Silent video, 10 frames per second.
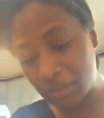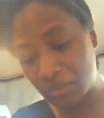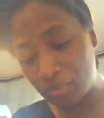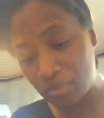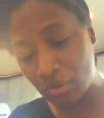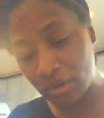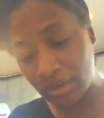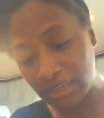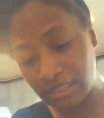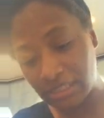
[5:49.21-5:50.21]
Barrel
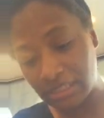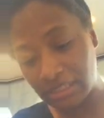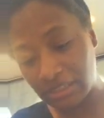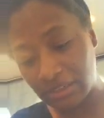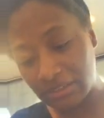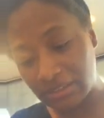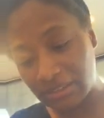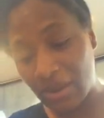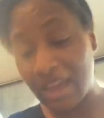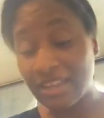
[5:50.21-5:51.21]
Port as the dessert.
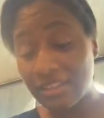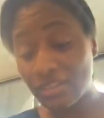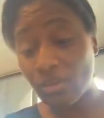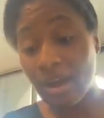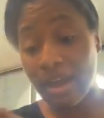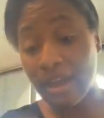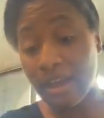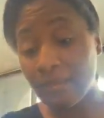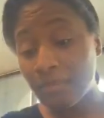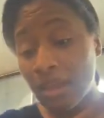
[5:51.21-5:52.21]
So I get to
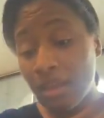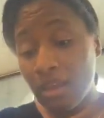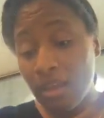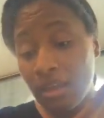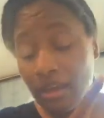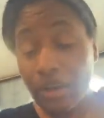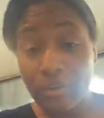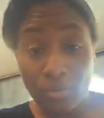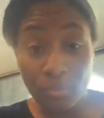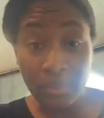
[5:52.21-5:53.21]
try a
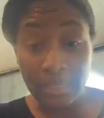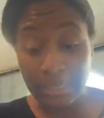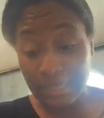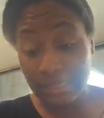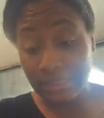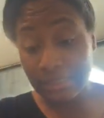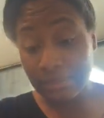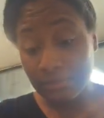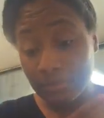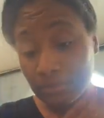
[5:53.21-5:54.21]
new release,
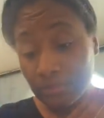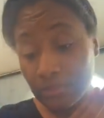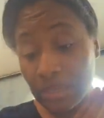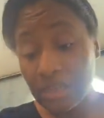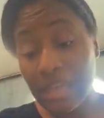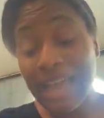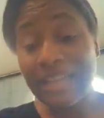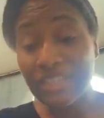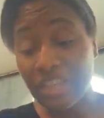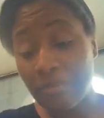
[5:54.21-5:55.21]
a
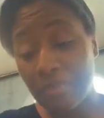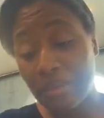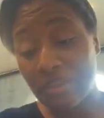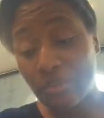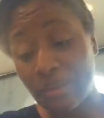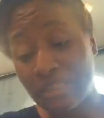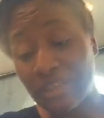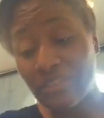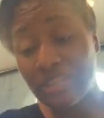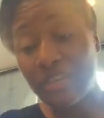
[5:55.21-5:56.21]
class champion
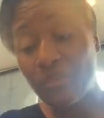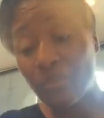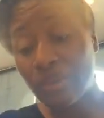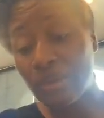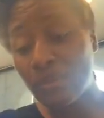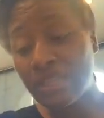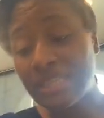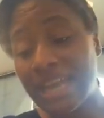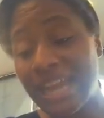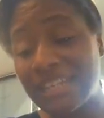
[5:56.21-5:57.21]
2017. What is
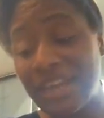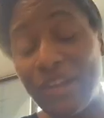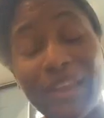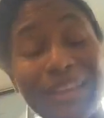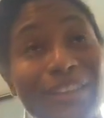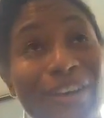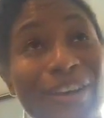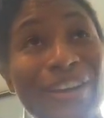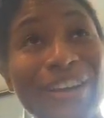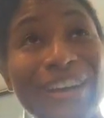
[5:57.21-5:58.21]
the
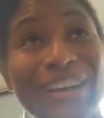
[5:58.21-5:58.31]
HLSR?